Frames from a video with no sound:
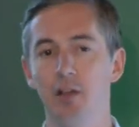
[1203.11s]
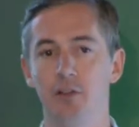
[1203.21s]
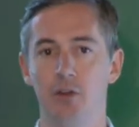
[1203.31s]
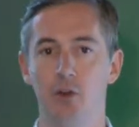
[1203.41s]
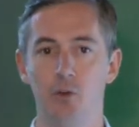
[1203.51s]

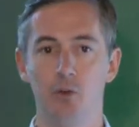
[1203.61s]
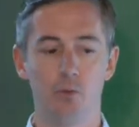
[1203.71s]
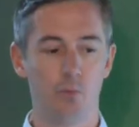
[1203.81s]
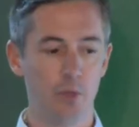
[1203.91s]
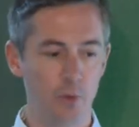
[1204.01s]

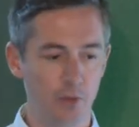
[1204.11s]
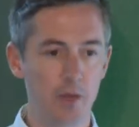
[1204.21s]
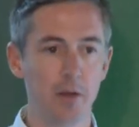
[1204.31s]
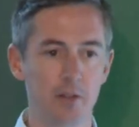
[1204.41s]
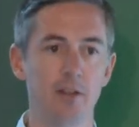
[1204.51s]
So when you
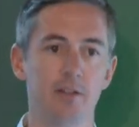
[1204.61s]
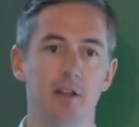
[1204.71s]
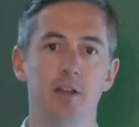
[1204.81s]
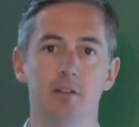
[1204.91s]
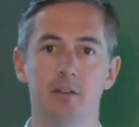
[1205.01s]
think about these
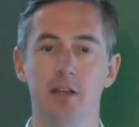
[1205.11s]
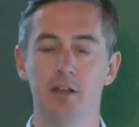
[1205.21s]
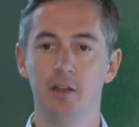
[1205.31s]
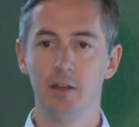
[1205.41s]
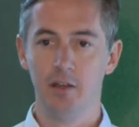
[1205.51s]
things,
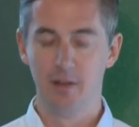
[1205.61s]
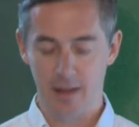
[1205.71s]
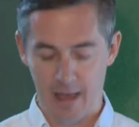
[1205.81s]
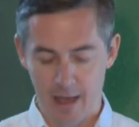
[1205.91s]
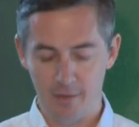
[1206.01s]
like
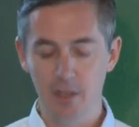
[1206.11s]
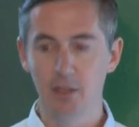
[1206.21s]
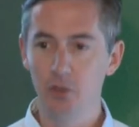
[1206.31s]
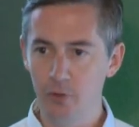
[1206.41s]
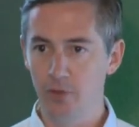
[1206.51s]
having a
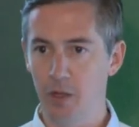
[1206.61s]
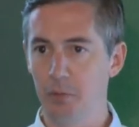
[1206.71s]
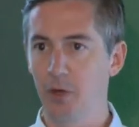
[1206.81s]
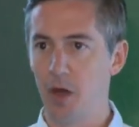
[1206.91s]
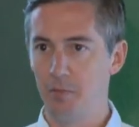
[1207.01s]
new
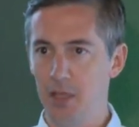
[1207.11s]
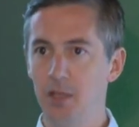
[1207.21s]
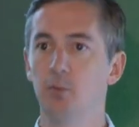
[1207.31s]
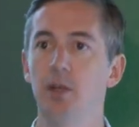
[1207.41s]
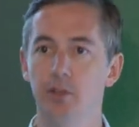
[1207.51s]
developer come in
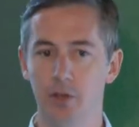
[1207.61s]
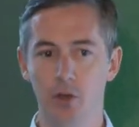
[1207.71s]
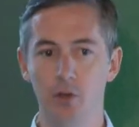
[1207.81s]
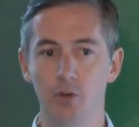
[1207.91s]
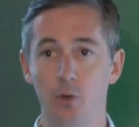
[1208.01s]
and read the
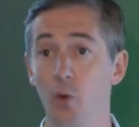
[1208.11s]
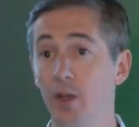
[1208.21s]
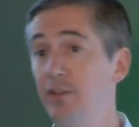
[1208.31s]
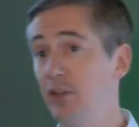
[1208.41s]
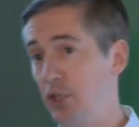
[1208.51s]
code, or
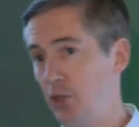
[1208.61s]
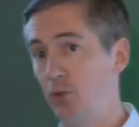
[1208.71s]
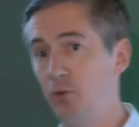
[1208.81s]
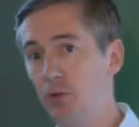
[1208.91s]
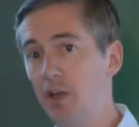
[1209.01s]
even
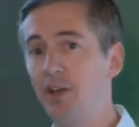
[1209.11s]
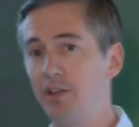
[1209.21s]
you,